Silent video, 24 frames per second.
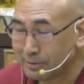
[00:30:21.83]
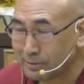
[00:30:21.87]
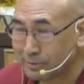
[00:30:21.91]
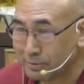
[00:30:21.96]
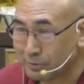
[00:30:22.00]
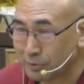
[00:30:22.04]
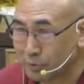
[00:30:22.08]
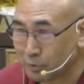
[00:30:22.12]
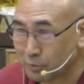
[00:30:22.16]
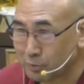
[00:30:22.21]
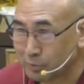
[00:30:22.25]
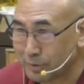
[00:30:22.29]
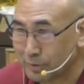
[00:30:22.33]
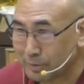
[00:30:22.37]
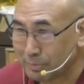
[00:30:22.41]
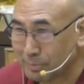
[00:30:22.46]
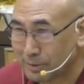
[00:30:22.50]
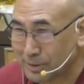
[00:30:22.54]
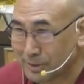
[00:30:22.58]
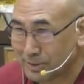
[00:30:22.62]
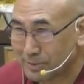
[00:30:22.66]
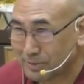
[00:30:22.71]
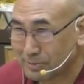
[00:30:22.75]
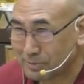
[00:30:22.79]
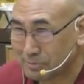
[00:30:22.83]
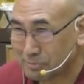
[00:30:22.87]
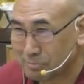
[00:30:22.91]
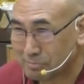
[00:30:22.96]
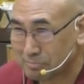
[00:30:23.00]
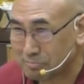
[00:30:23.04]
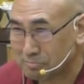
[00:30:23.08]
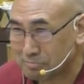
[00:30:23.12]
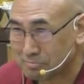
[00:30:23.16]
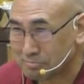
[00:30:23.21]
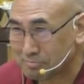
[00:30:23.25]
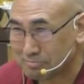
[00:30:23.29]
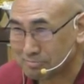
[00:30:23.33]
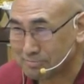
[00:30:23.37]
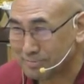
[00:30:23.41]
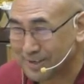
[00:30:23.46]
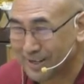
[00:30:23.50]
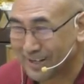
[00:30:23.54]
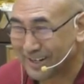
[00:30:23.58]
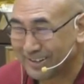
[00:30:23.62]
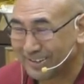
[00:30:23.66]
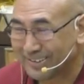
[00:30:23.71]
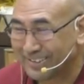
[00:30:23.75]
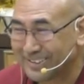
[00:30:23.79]
You feel a bit,
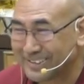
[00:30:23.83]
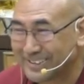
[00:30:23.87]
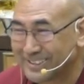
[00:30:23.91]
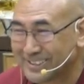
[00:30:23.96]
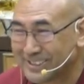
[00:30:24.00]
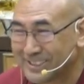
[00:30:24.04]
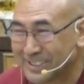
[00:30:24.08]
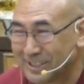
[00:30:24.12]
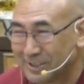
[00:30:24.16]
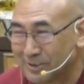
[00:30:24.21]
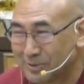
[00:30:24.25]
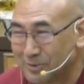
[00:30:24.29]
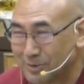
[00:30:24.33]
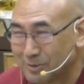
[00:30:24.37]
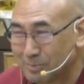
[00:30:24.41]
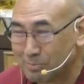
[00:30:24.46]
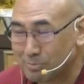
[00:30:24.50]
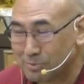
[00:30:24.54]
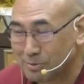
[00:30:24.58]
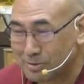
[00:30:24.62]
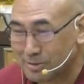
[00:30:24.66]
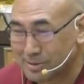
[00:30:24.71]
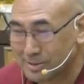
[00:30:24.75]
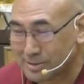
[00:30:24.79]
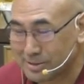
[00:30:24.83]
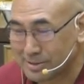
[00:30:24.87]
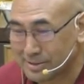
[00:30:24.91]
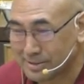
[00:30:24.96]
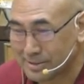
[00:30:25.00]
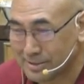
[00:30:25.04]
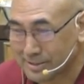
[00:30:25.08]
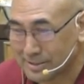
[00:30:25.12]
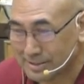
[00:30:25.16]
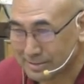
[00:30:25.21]
shake your body,